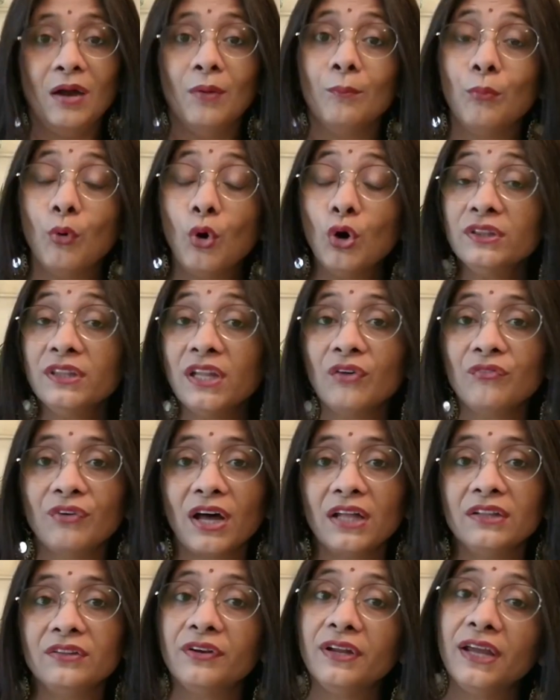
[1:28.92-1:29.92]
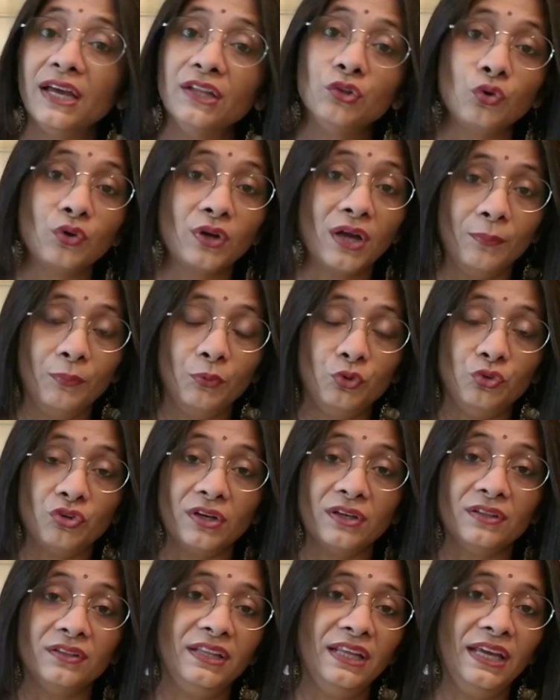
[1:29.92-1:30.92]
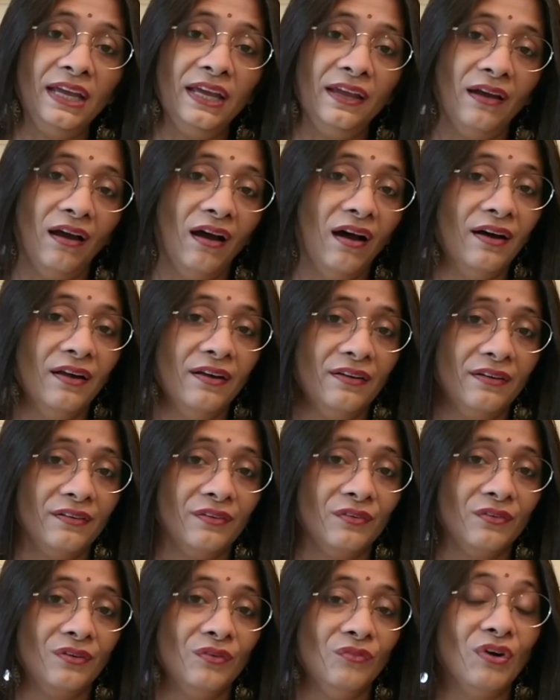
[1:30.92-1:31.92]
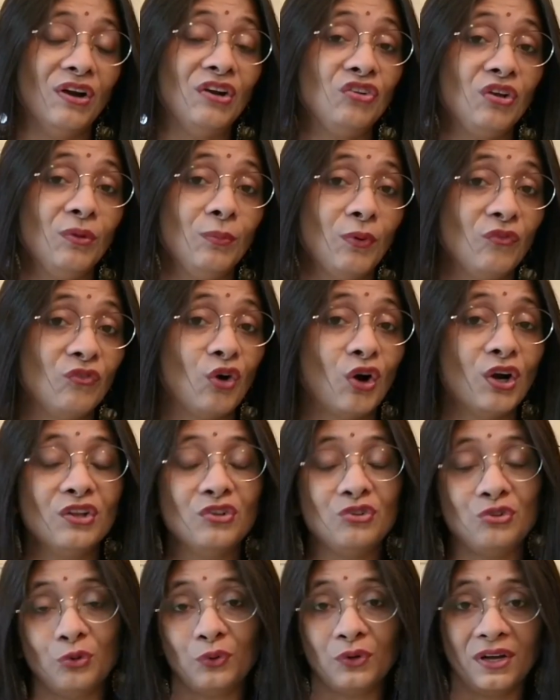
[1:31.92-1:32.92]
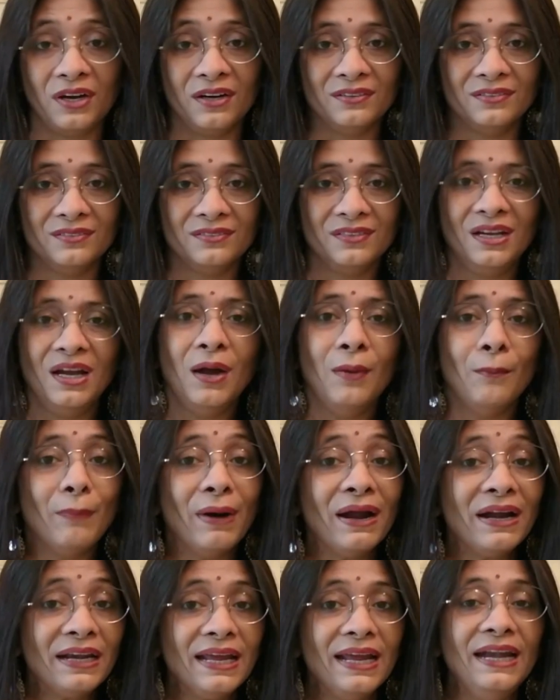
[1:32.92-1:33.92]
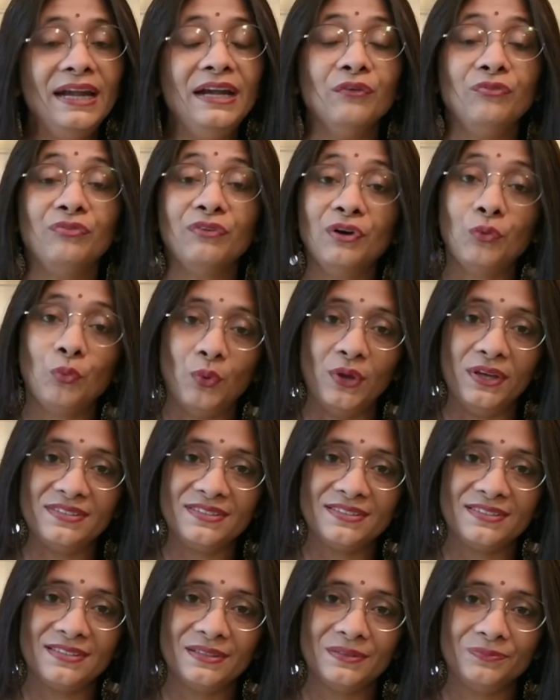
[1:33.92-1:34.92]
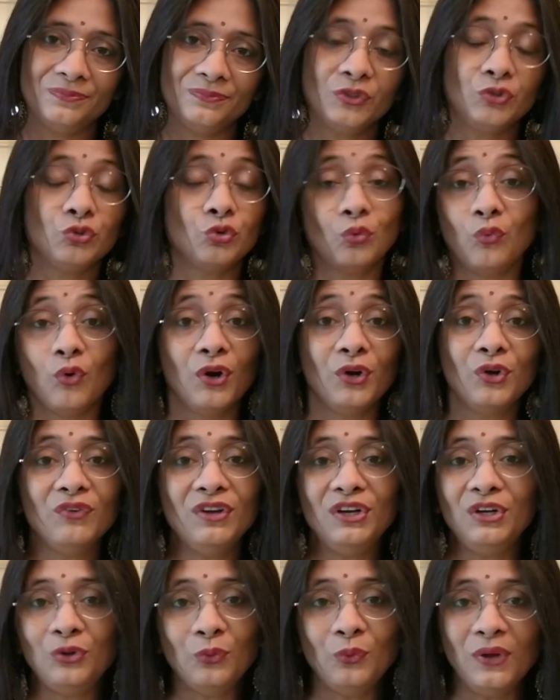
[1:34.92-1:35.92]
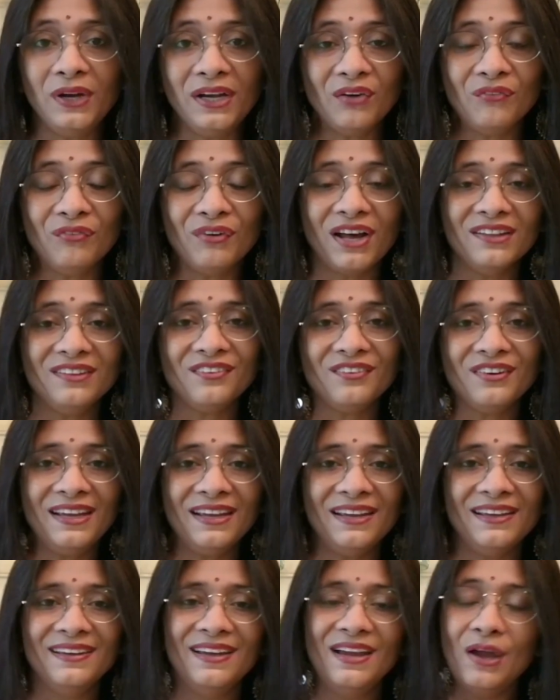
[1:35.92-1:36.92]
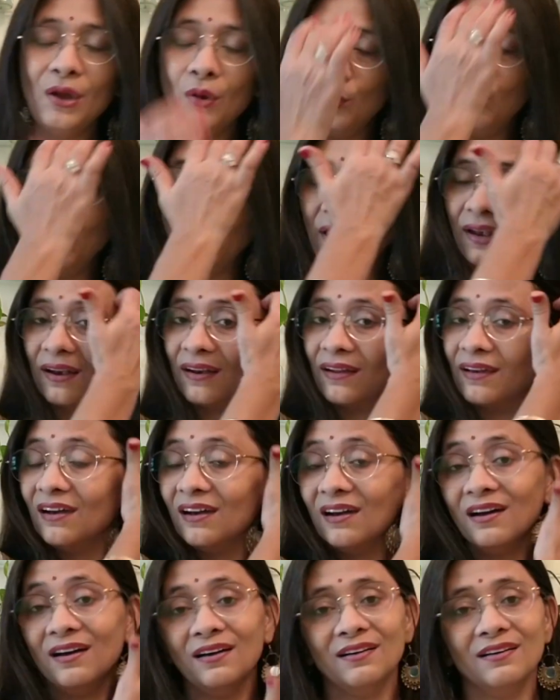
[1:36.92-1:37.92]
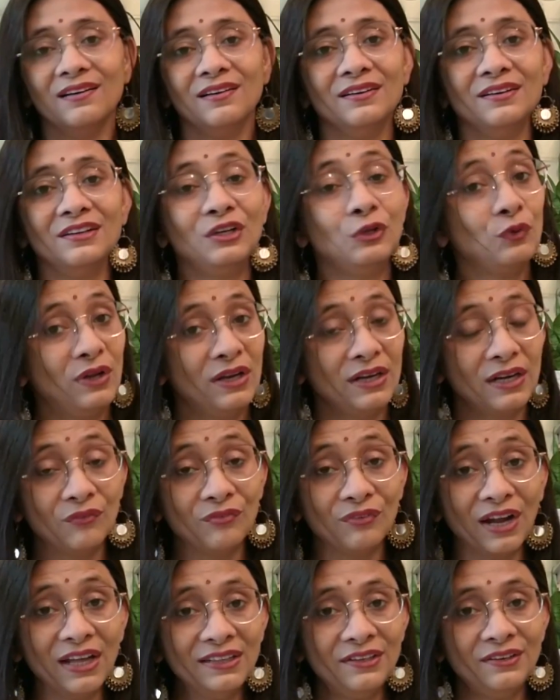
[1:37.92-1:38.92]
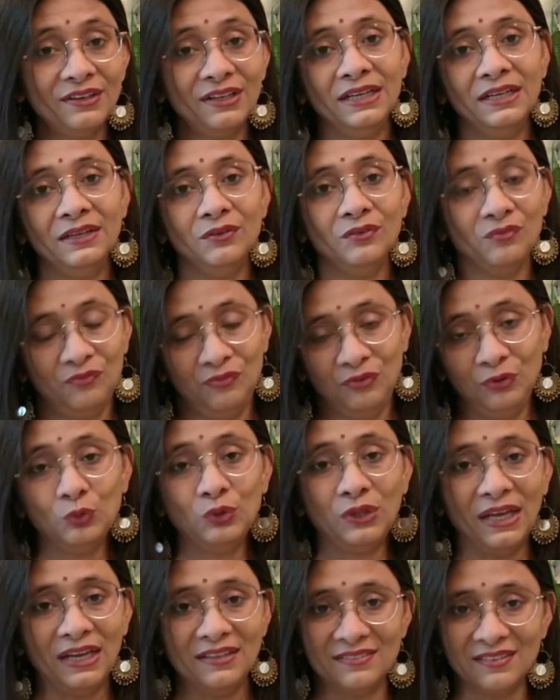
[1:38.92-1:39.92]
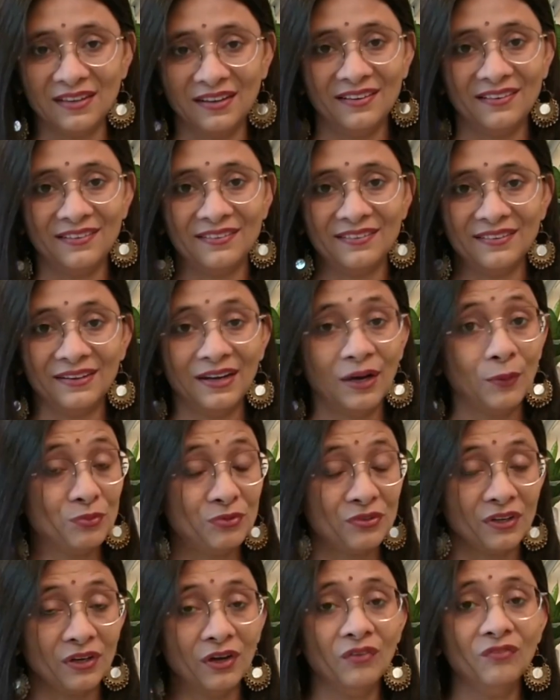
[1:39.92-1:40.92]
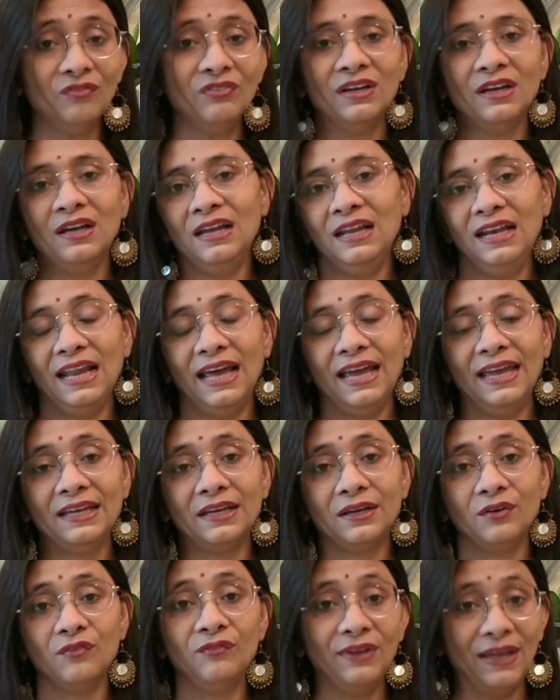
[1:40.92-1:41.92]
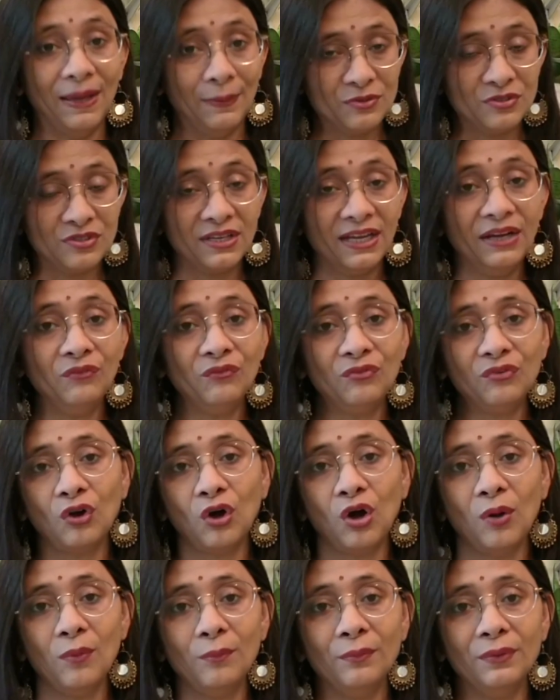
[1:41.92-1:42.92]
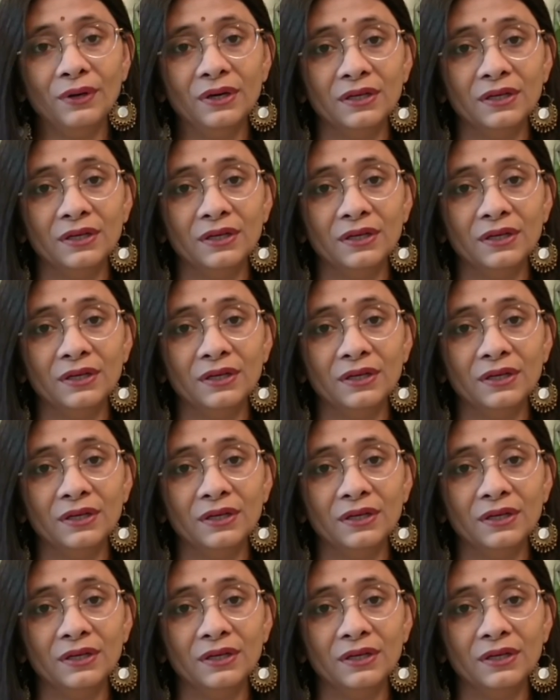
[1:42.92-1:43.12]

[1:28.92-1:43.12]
Both Navratri and Durga Puja, they are worship of Goddess Durga, but in different ways. So what do we do in Navratri? Well, during Navratri, few things are observed, like we abstain from